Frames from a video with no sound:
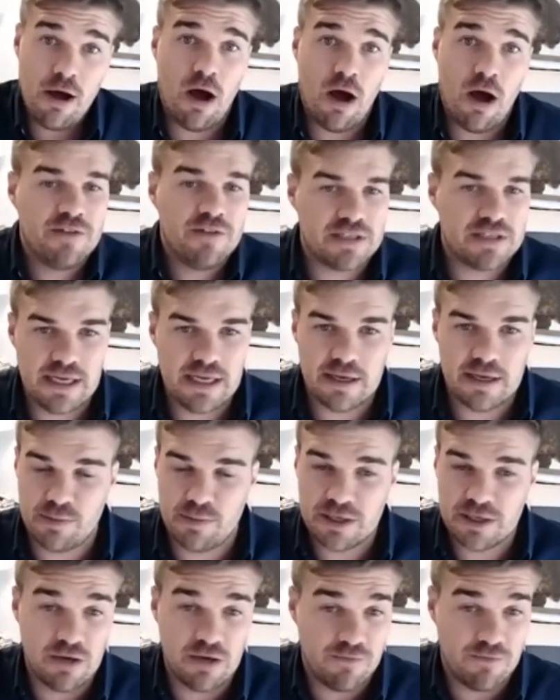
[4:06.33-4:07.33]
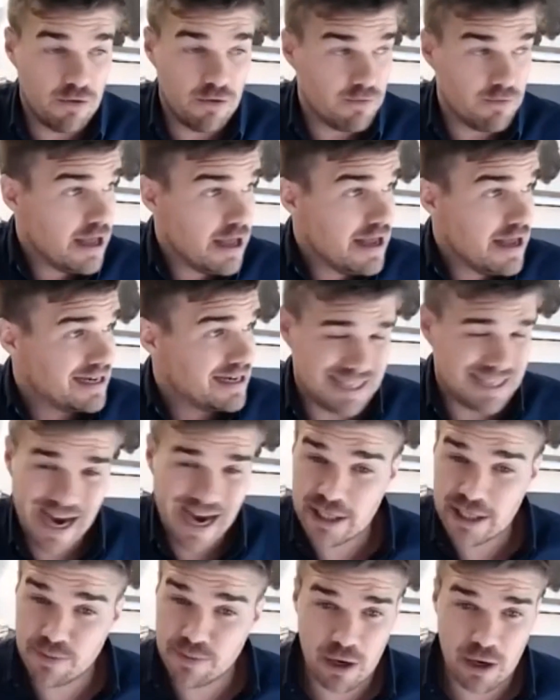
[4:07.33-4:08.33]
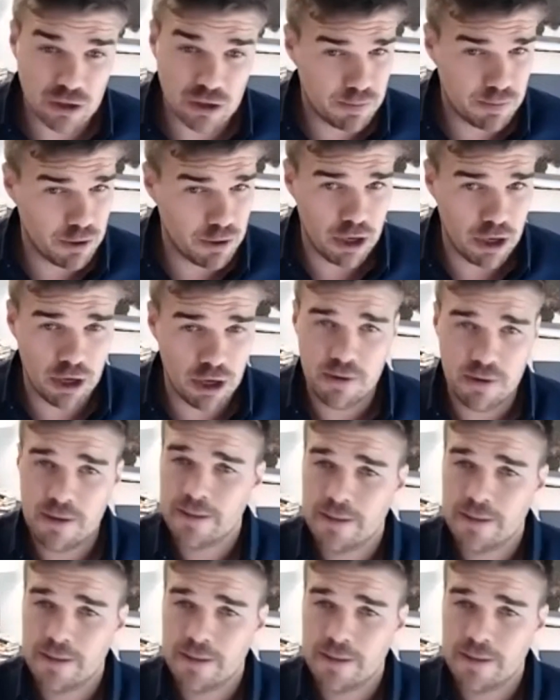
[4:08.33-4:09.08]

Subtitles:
obviously, especially if you've decided to be an entrepreneur